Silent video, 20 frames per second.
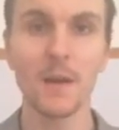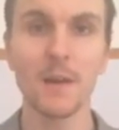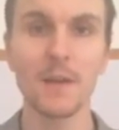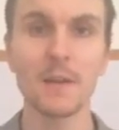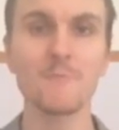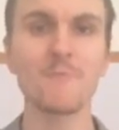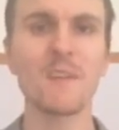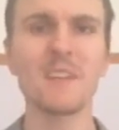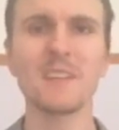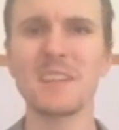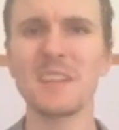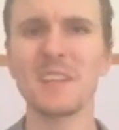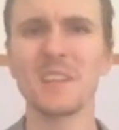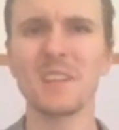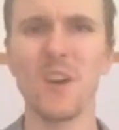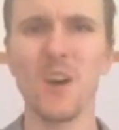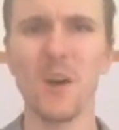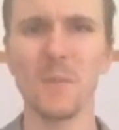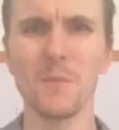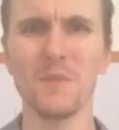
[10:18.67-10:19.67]
he rendered it
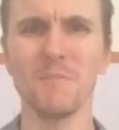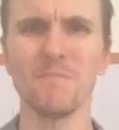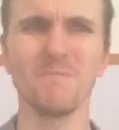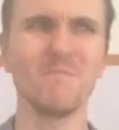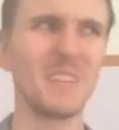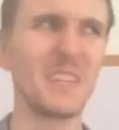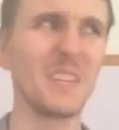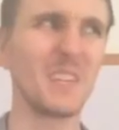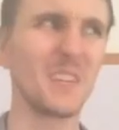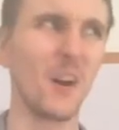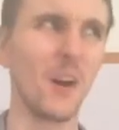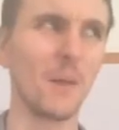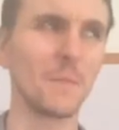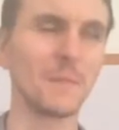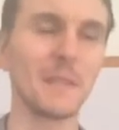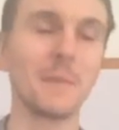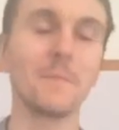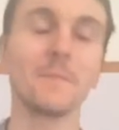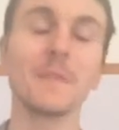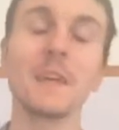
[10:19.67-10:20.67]
calmer, he
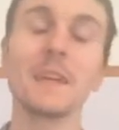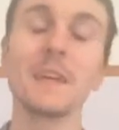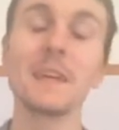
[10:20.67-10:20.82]
calmed it.